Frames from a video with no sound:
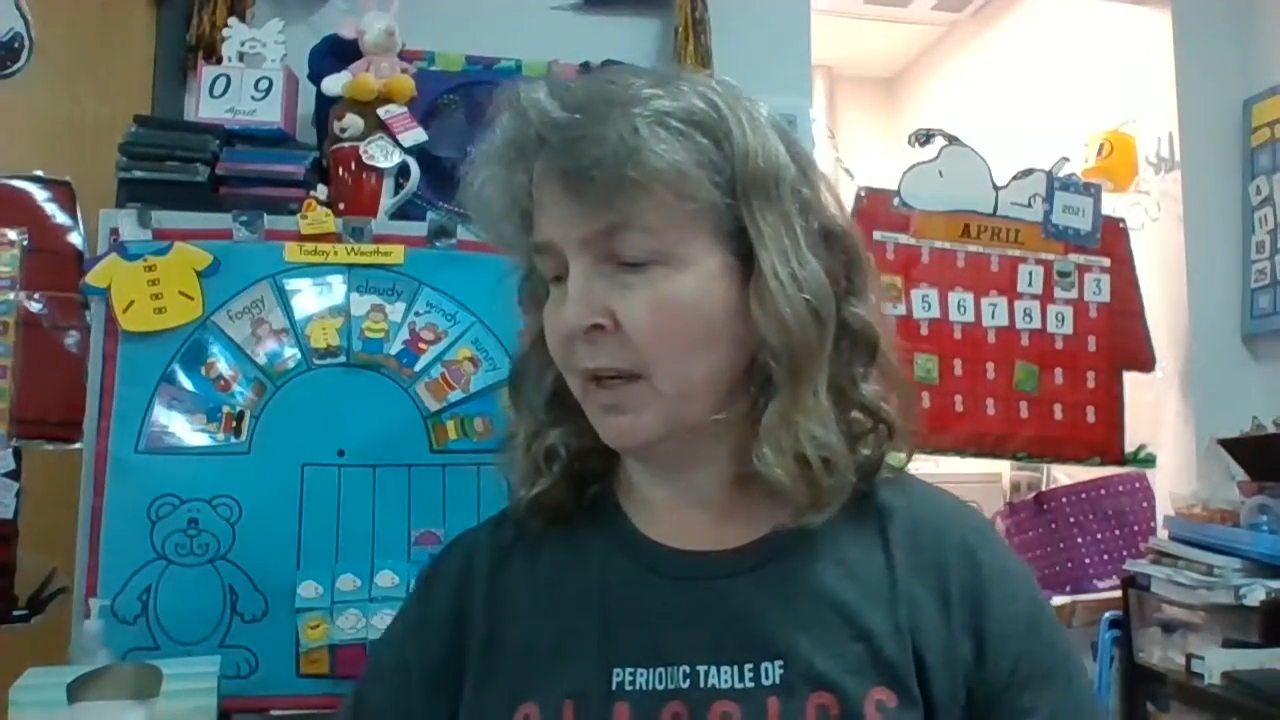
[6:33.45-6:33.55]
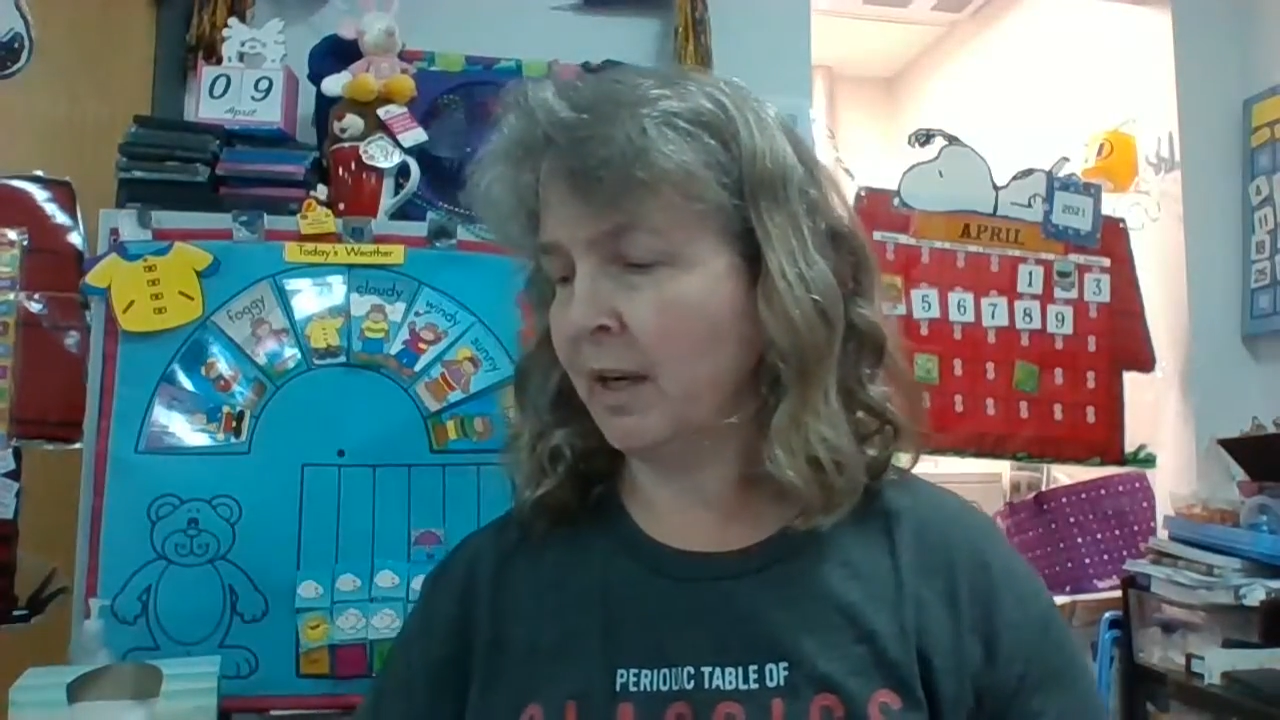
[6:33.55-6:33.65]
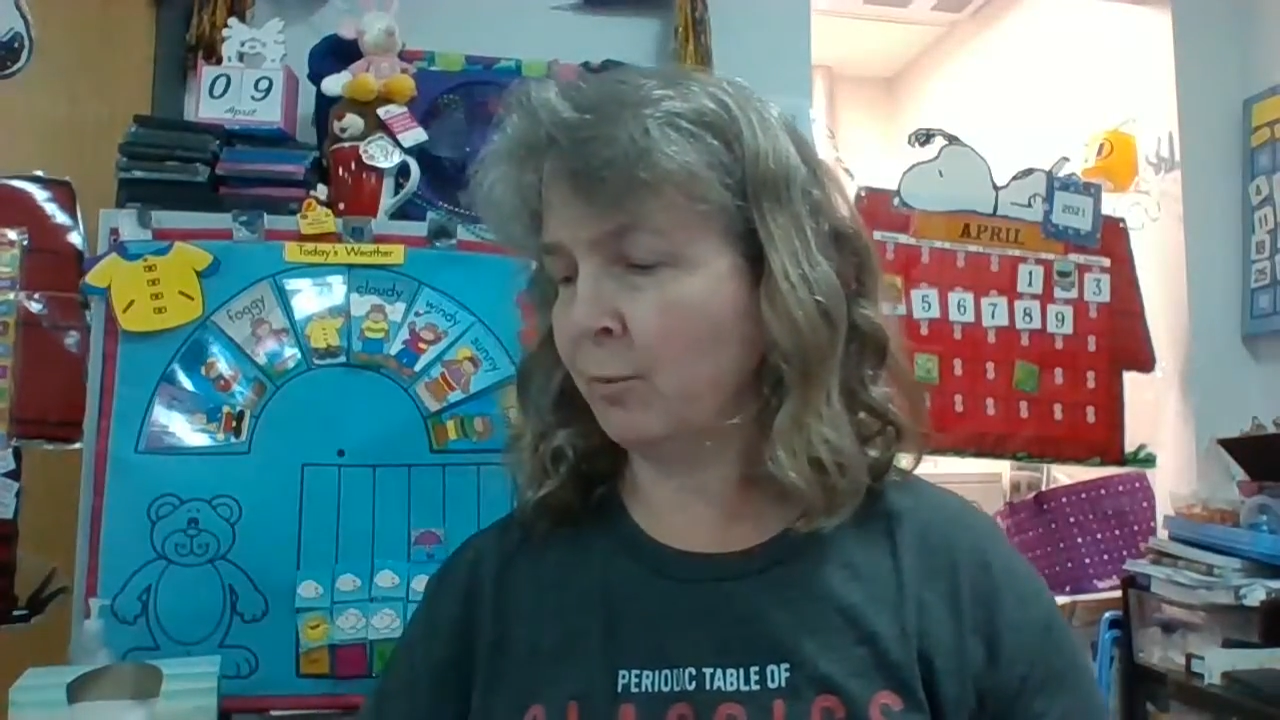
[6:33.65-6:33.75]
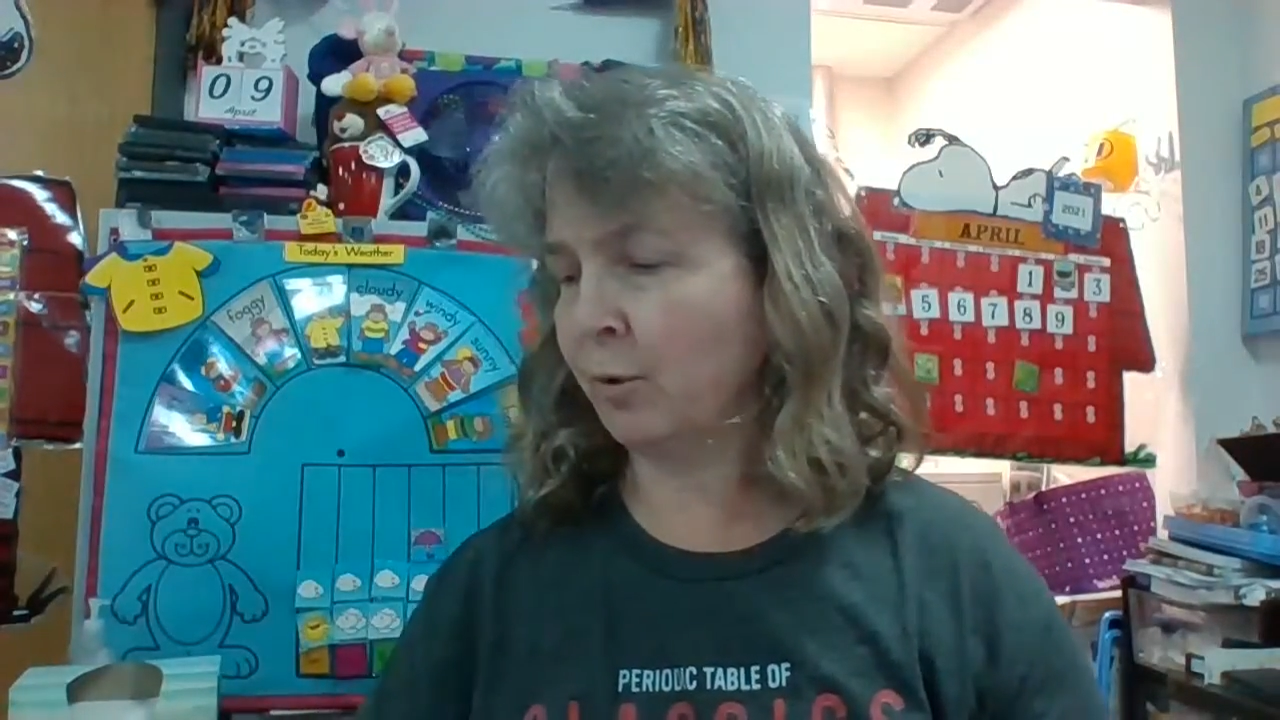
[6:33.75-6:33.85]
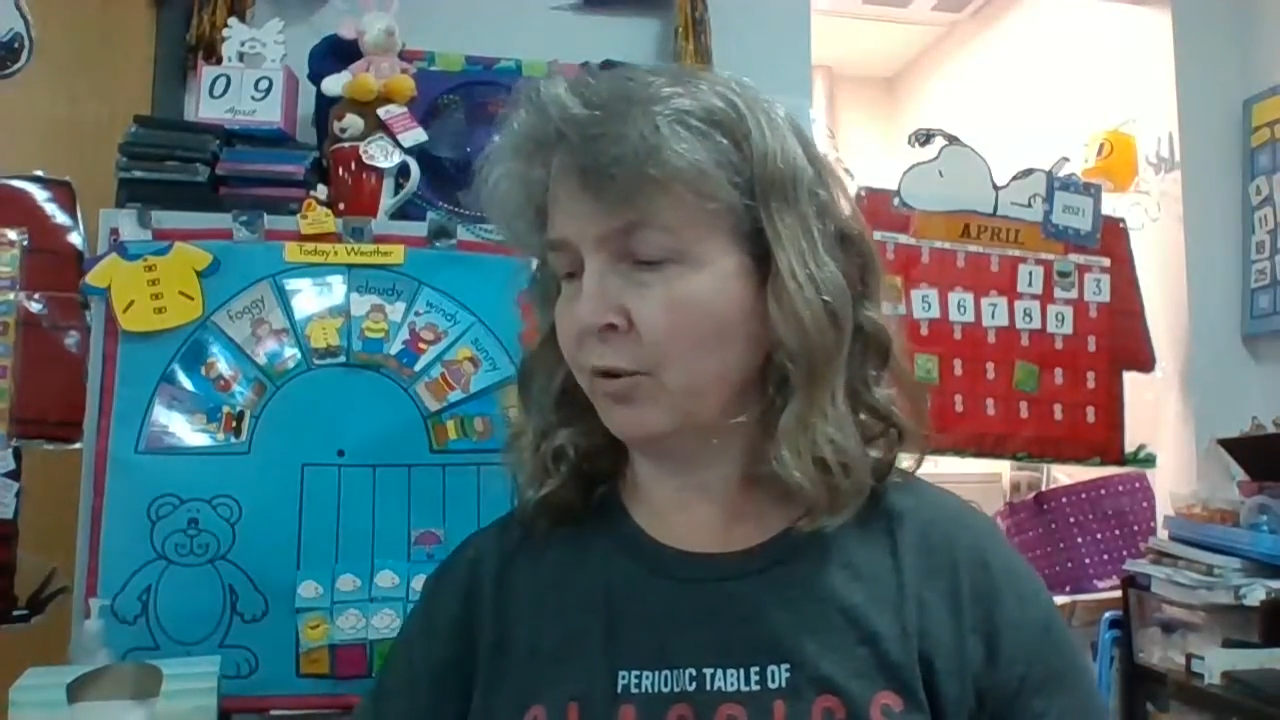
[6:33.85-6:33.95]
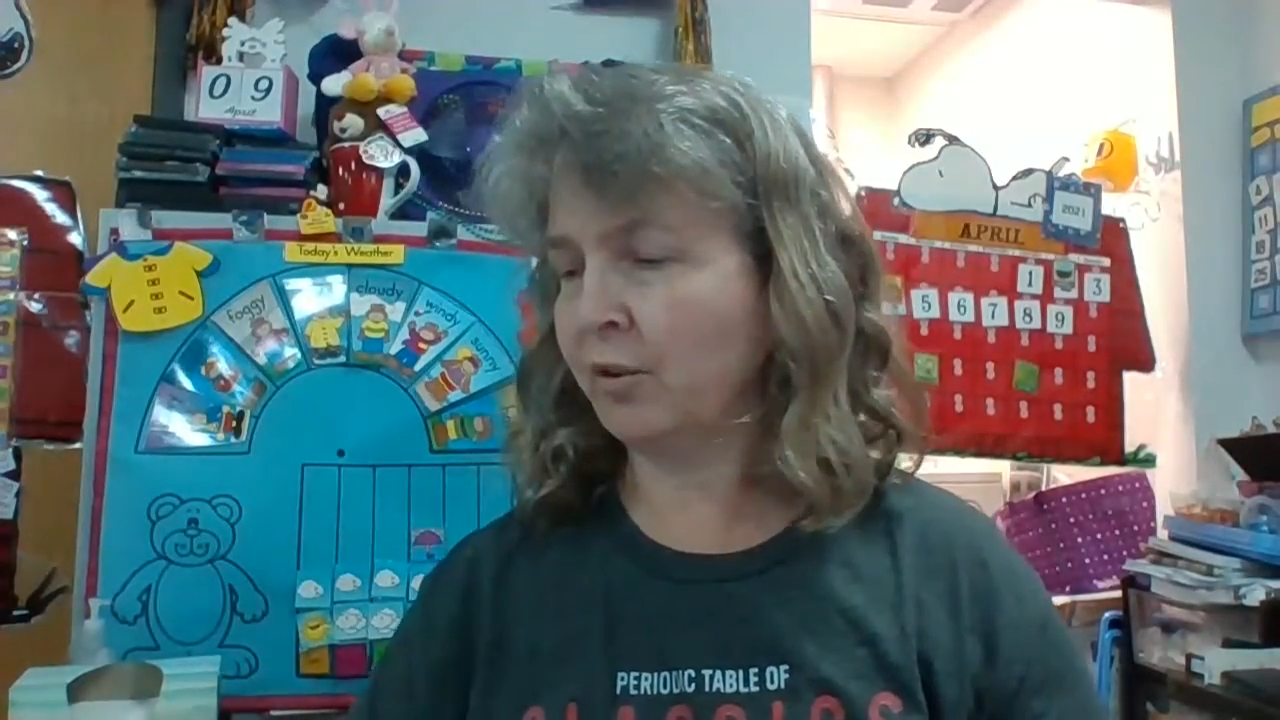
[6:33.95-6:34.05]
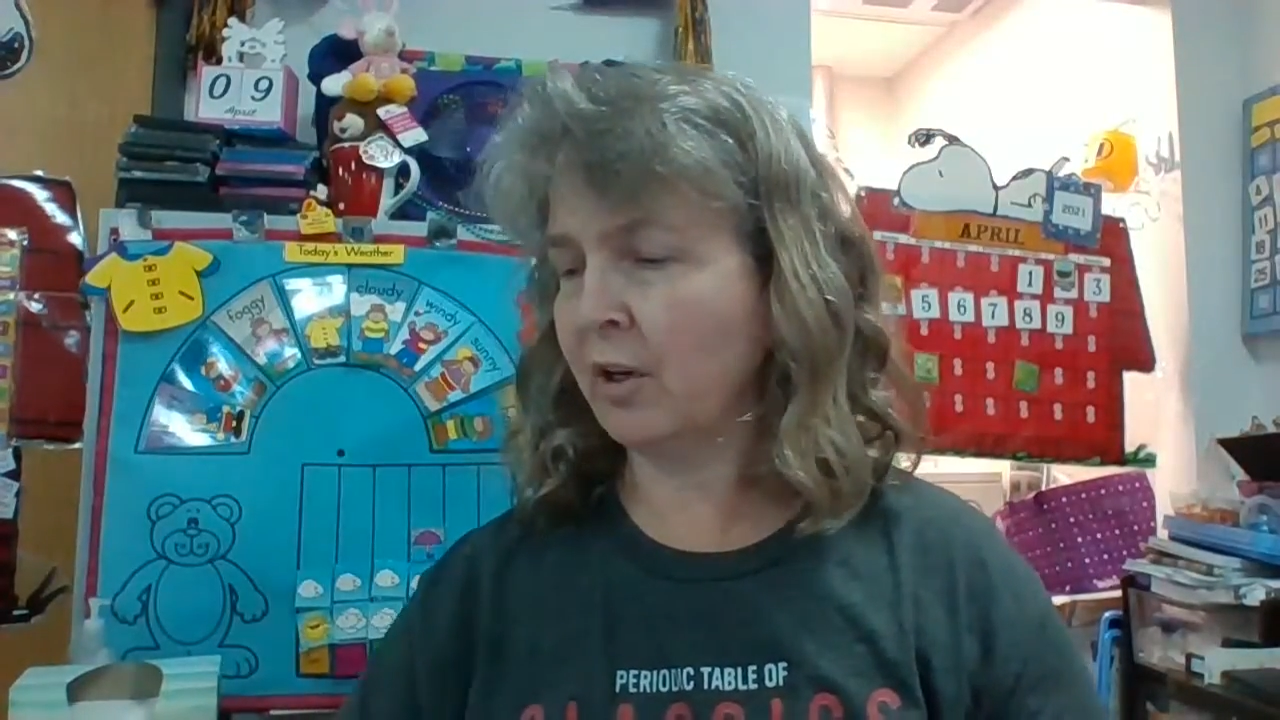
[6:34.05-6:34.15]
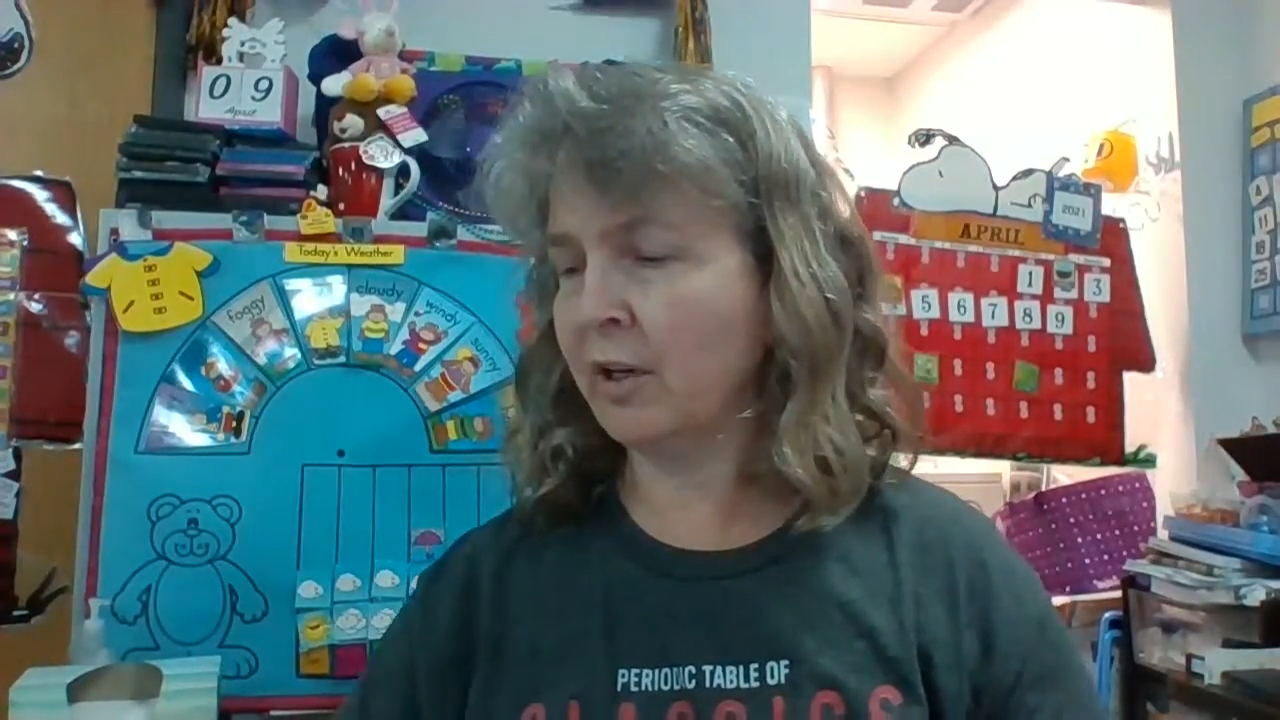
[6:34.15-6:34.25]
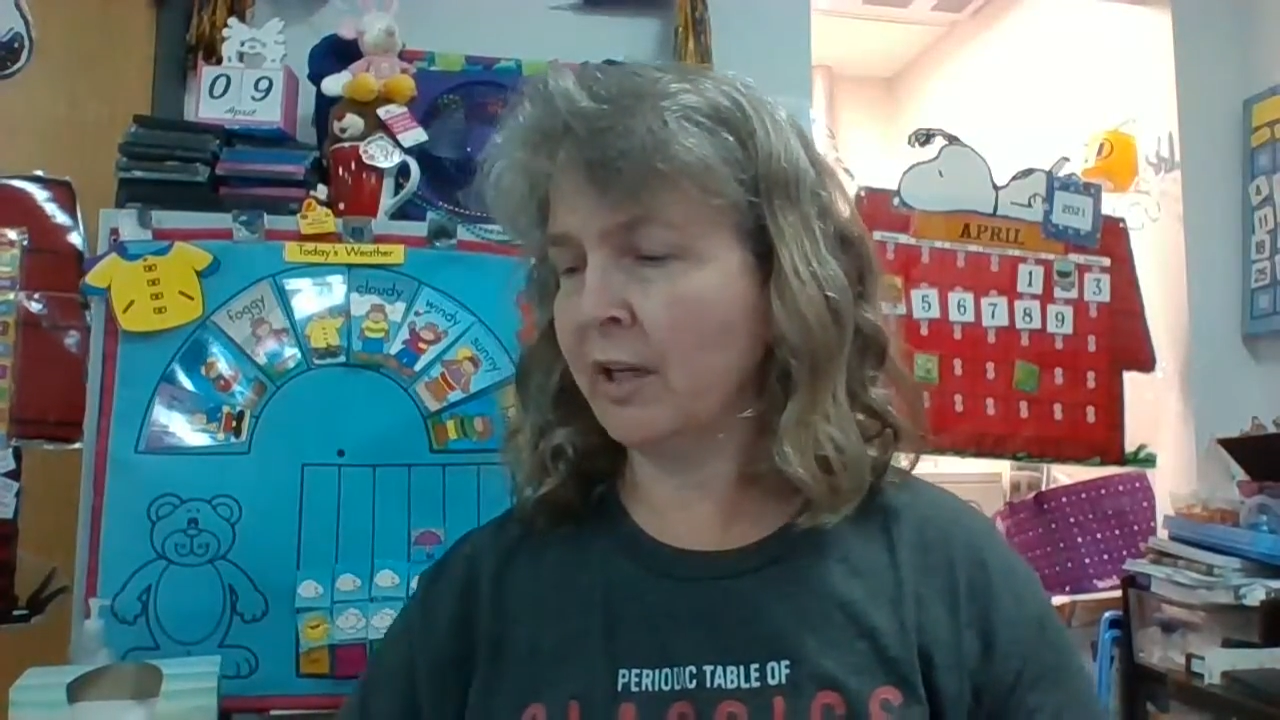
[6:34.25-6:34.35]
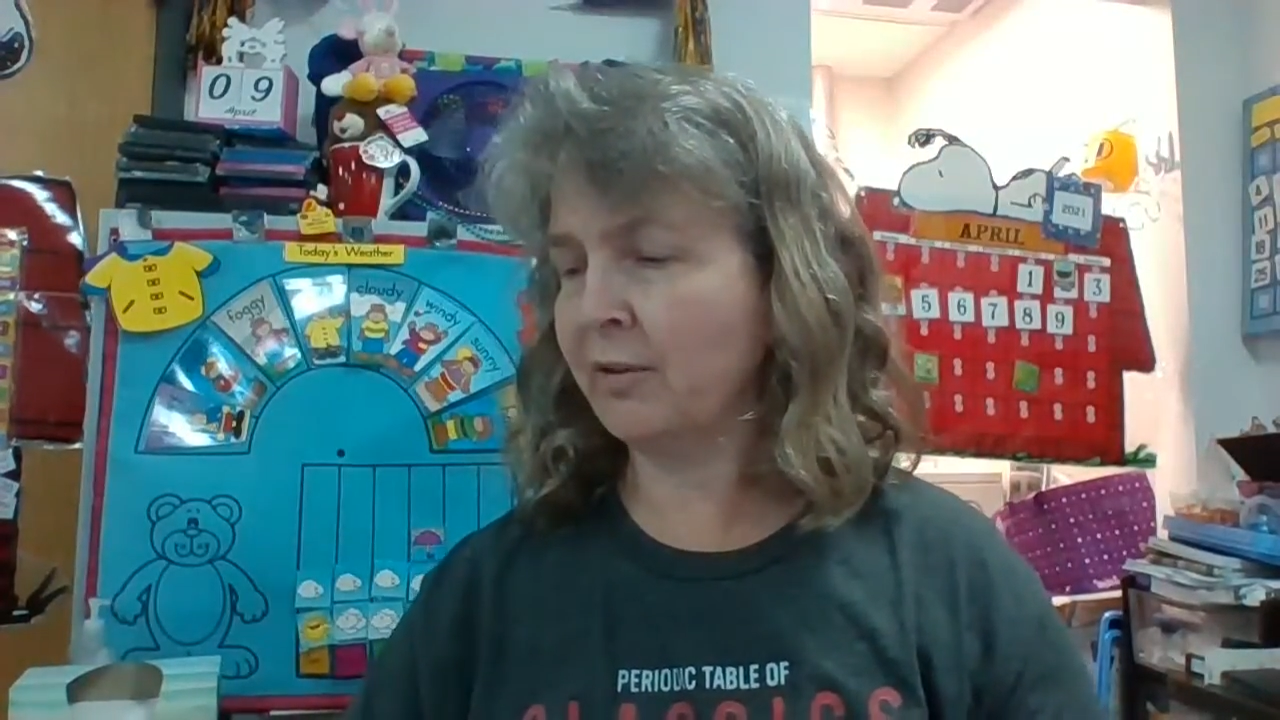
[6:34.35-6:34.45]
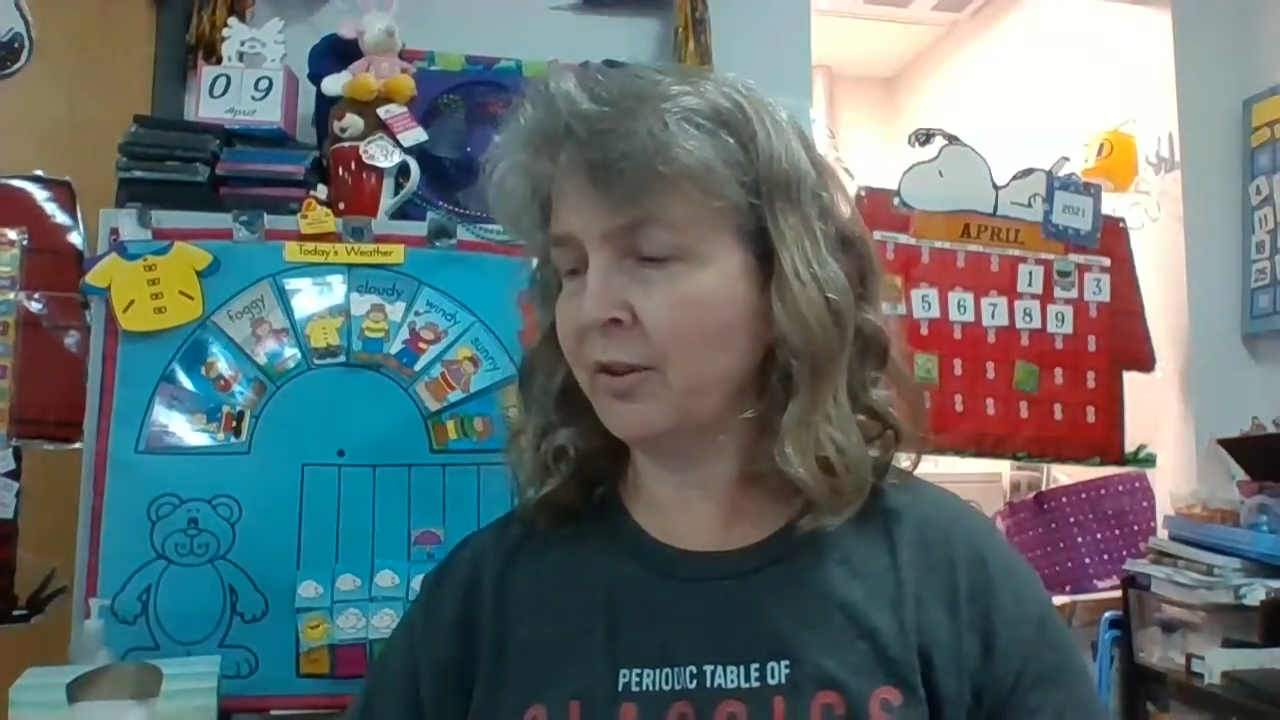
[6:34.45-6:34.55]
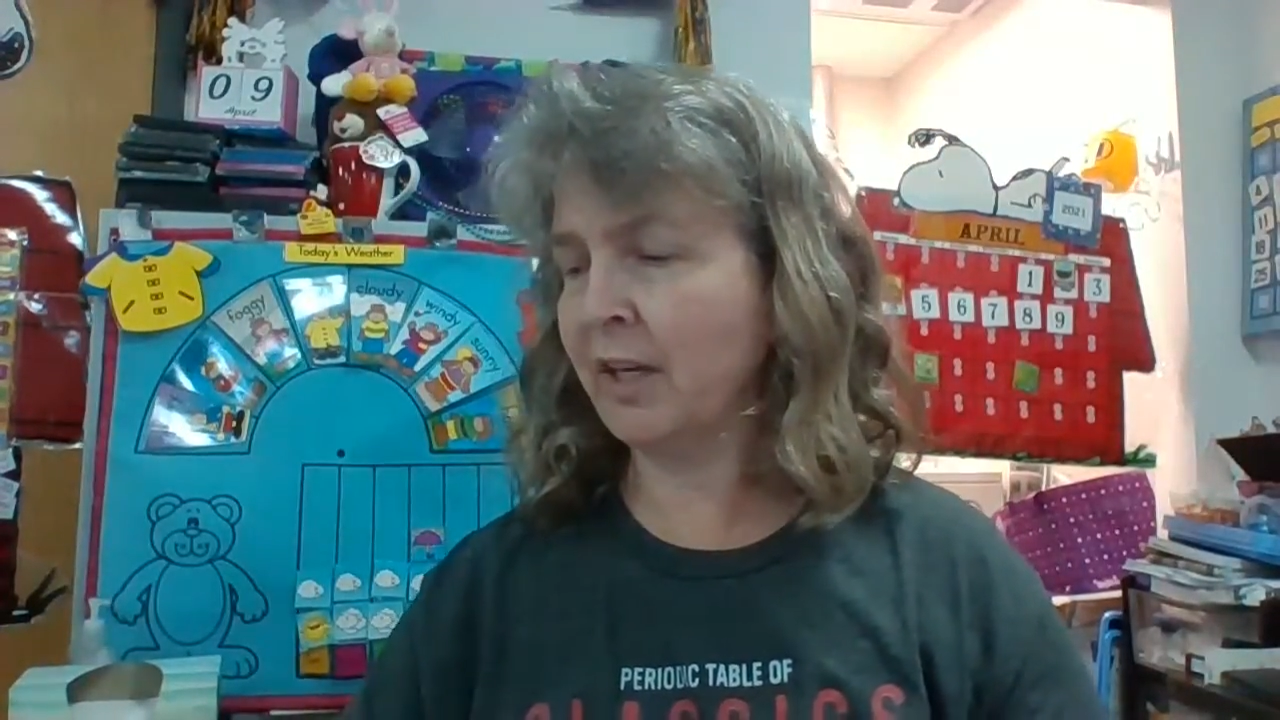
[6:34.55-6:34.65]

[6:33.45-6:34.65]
And we're starting out the